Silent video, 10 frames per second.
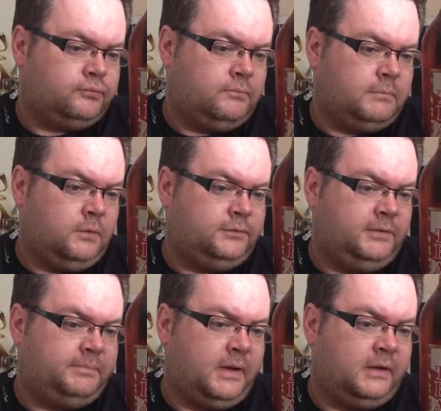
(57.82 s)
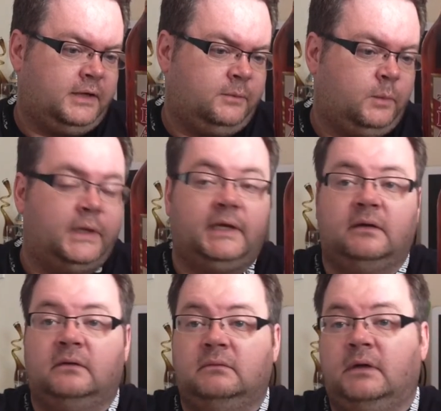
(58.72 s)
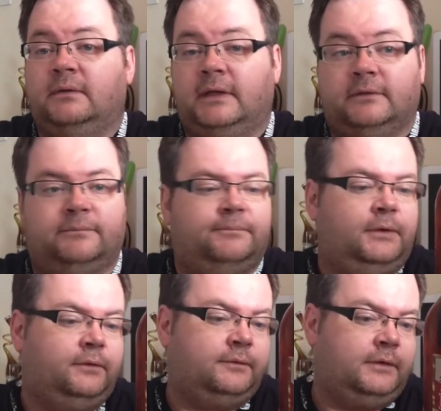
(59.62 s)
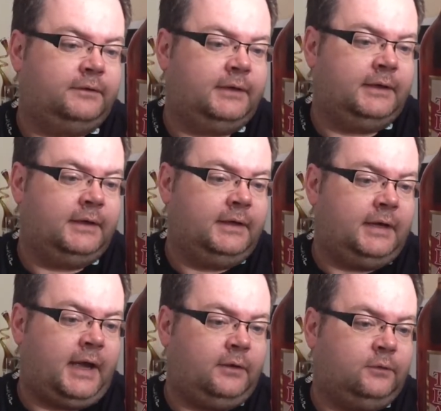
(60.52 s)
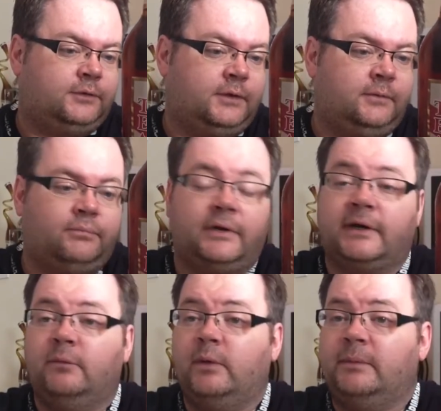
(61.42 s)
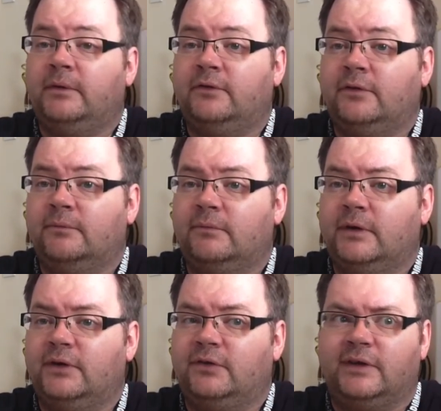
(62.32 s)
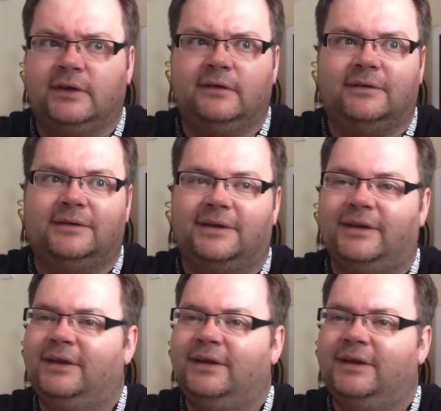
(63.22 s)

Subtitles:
Malted barley and wheat. Well, that's useful, isn't it? And also, pregnant women shouldn't really drink it either.